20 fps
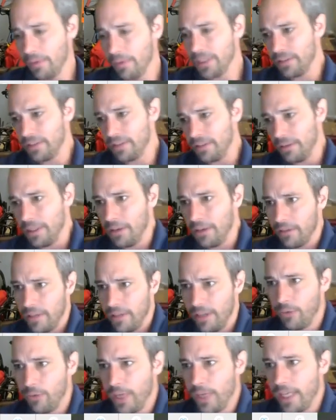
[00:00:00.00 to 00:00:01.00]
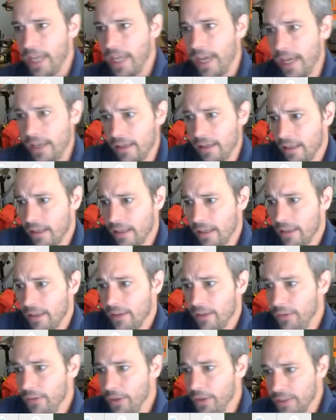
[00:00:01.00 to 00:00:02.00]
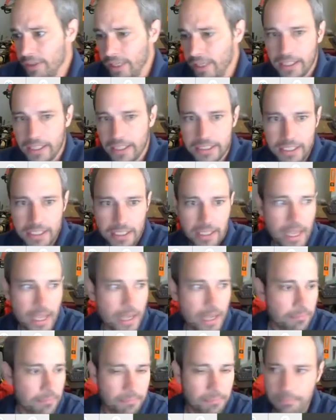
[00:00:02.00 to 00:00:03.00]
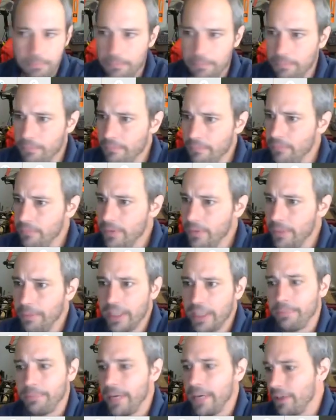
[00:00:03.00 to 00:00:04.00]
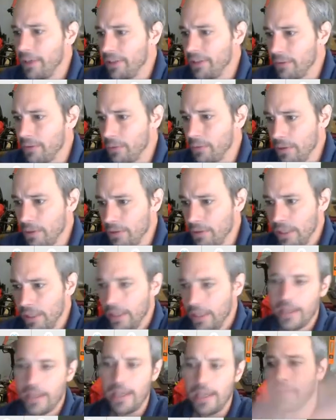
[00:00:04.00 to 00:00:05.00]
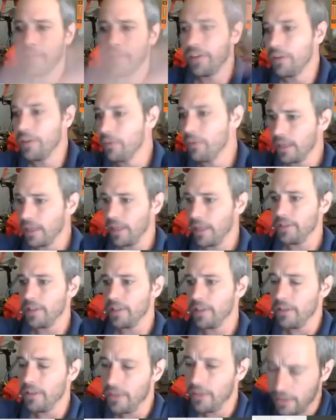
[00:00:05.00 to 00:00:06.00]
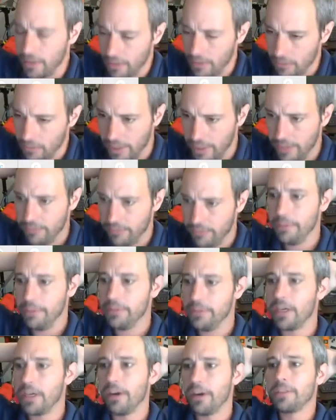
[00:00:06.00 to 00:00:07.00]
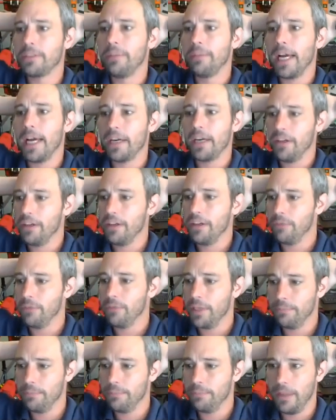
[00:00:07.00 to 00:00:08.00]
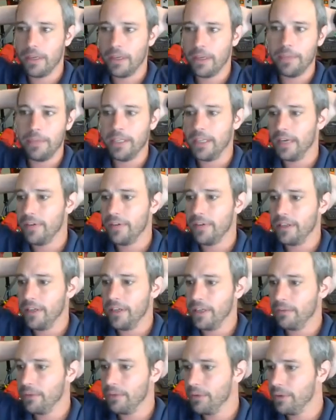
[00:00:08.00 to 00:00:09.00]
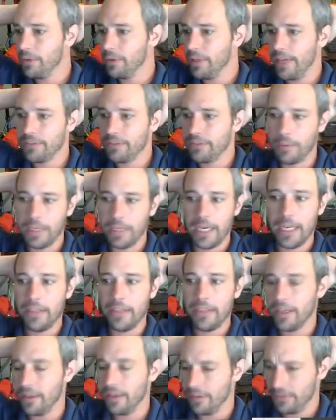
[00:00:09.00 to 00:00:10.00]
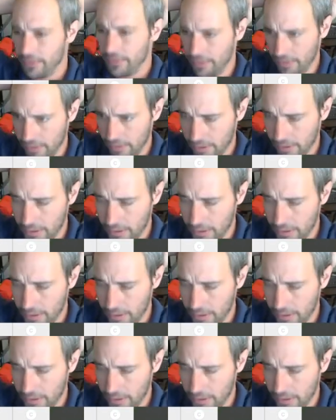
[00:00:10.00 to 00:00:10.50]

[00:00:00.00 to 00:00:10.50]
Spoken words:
We just, if we had fusion energy and the best batteries in the world, everything would be electric. We'd charge the batteries, we plug them into everything, and we wouldn't have to worry about anything else.